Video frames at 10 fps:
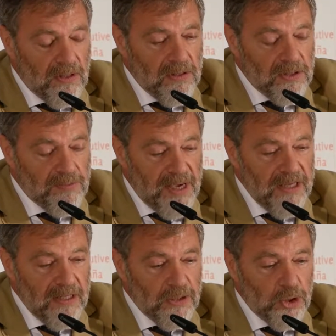
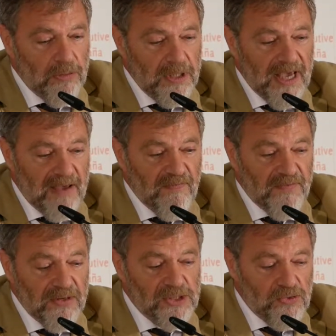Spain and Germany have a
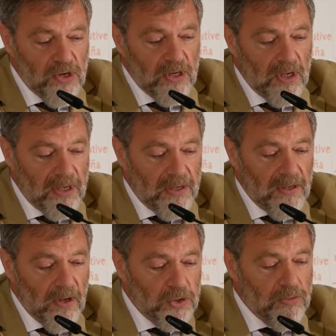very strong
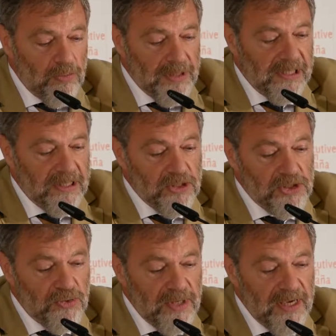automobile
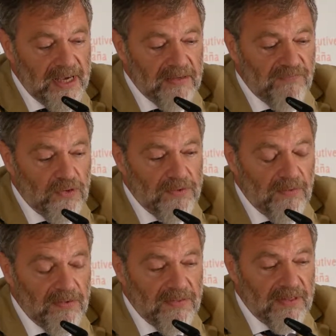industry, and
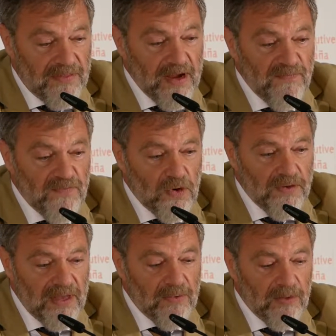therefore
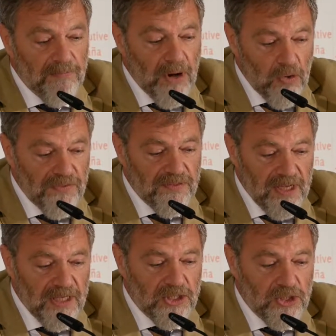they will both
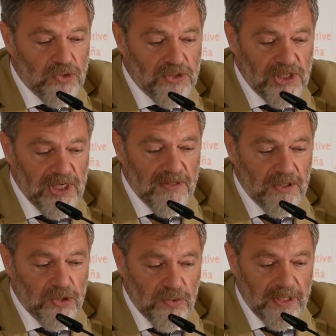need to see
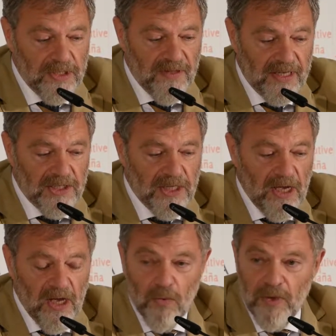to it that
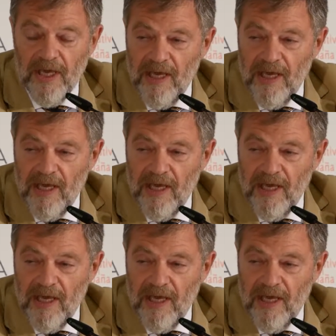we